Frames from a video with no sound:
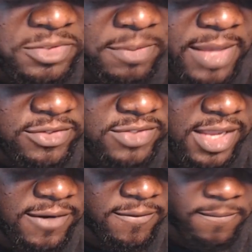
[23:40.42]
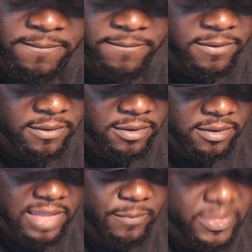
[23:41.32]
box yet?
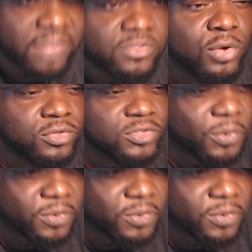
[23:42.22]
Yep, we got two stores